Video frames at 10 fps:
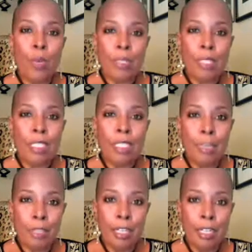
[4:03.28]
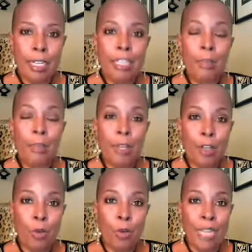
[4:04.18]
resonance imaging is
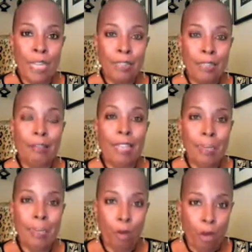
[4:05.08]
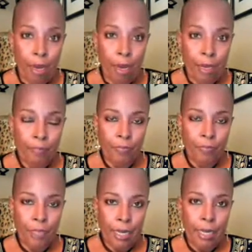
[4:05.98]
better known as the MRI.
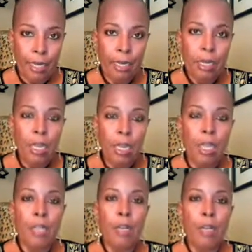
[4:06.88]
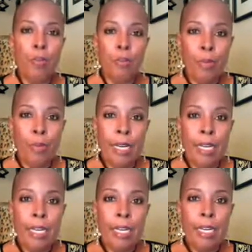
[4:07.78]
Okay. Number
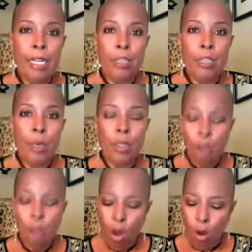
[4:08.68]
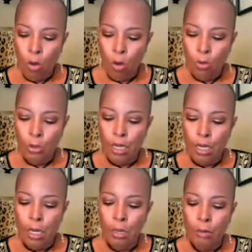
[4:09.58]
3 is one called,
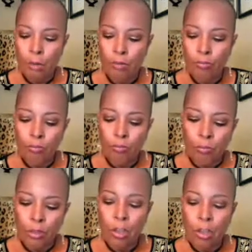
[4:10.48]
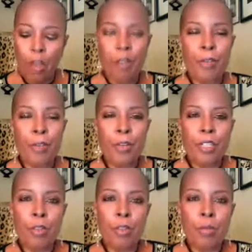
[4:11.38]
it's called
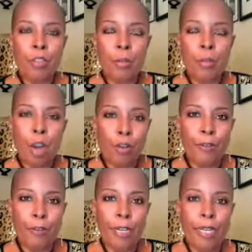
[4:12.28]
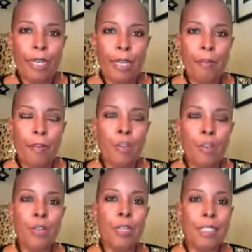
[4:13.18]
computed tomography,
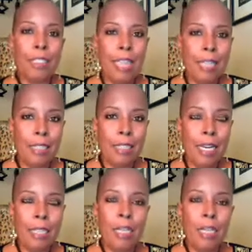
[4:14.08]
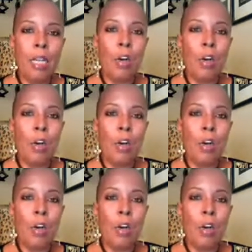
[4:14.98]
better known as CAT scan